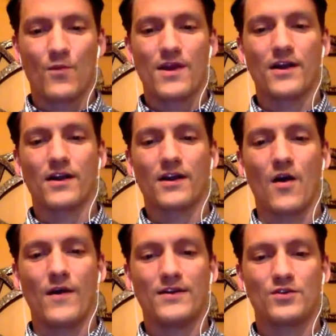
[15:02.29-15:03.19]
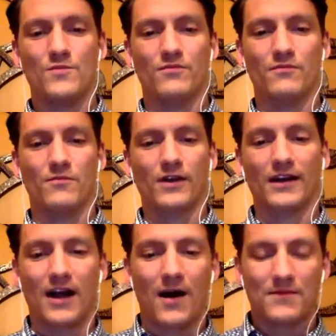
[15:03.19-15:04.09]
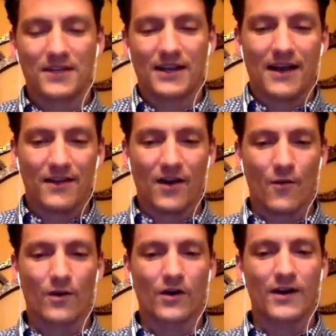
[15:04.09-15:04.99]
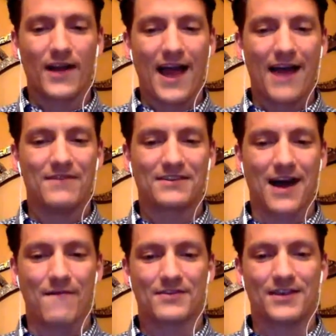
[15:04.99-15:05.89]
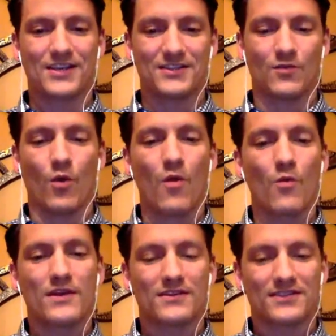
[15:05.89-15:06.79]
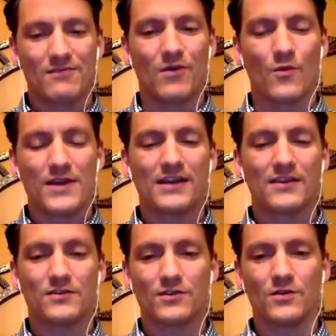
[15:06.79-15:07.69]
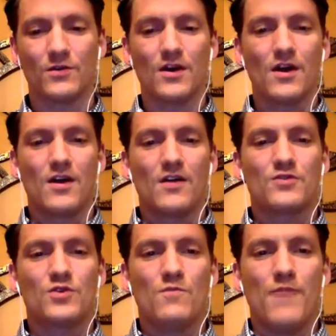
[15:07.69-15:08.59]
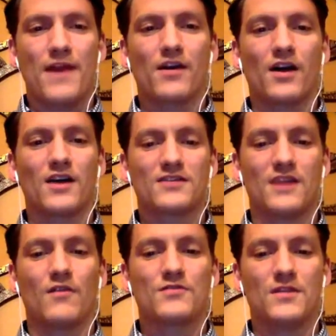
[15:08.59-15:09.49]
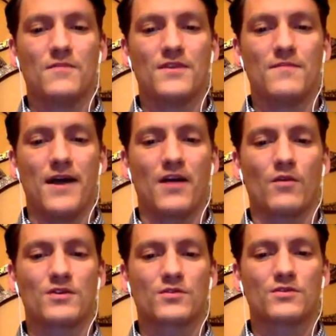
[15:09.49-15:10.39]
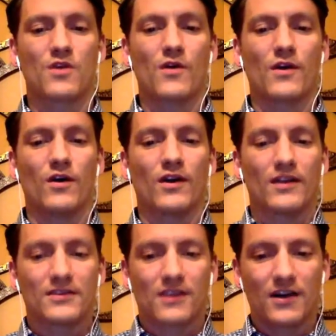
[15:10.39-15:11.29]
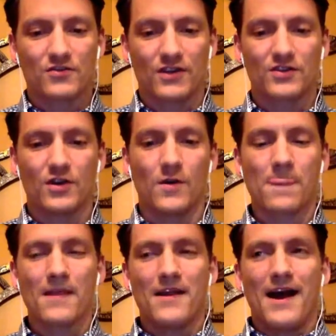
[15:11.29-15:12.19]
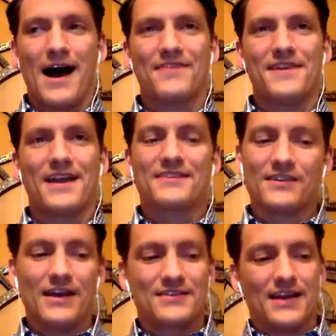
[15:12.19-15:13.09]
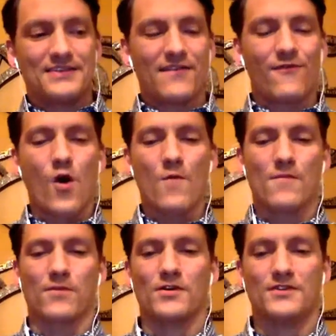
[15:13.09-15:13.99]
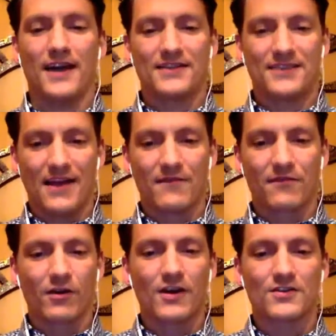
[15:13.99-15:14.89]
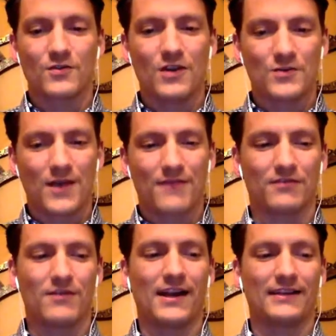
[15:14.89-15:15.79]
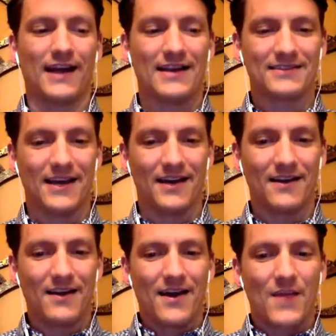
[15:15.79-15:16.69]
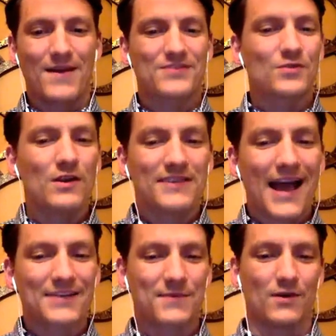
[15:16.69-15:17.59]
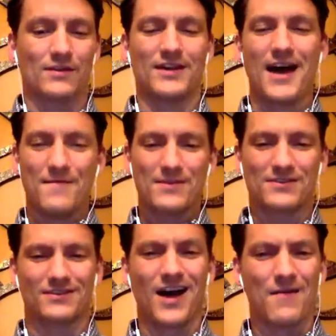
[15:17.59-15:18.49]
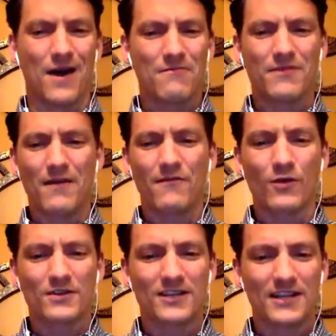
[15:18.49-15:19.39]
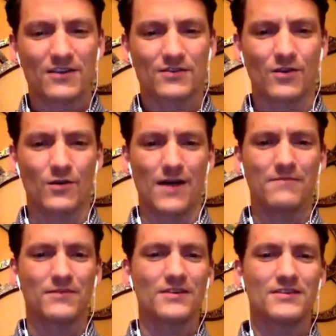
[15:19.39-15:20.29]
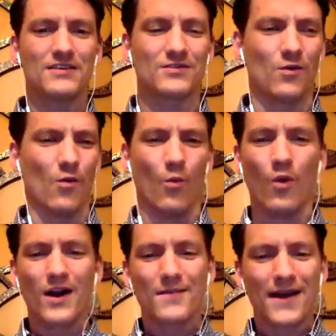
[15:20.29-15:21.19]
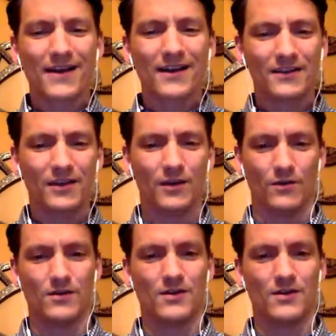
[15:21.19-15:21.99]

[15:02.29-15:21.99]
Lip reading: We're going to come together, and we're going to have these conversations of to see what we can do to better ourselves and to better what's going on in this country. So I think it's a form of protest. And for our students, we have to recognize that. My students ask me all the time, Mr. Thom, I'm 14 years old. I'm 13 years old. What am I going to do?